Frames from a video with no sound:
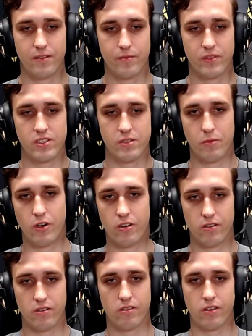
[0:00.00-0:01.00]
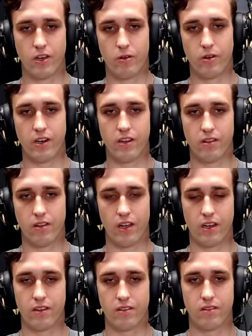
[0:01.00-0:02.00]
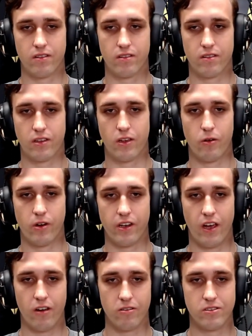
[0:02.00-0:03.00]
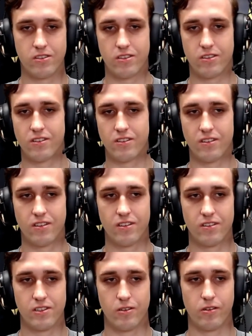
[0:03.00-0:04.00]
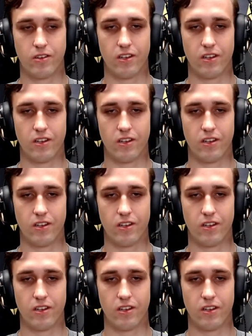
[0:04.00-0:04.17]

small going downs, so you can